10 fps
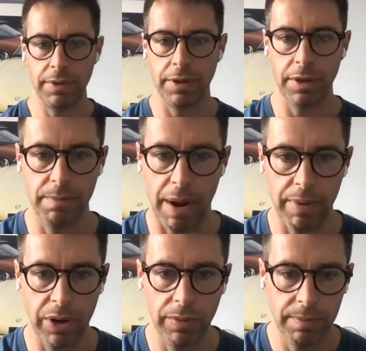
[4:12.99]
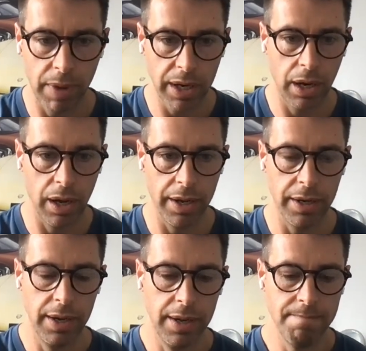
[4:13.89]
because I'm babbling on. My client
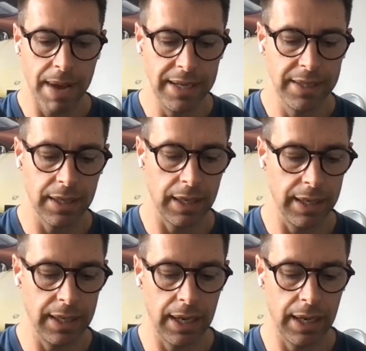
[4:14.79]
basically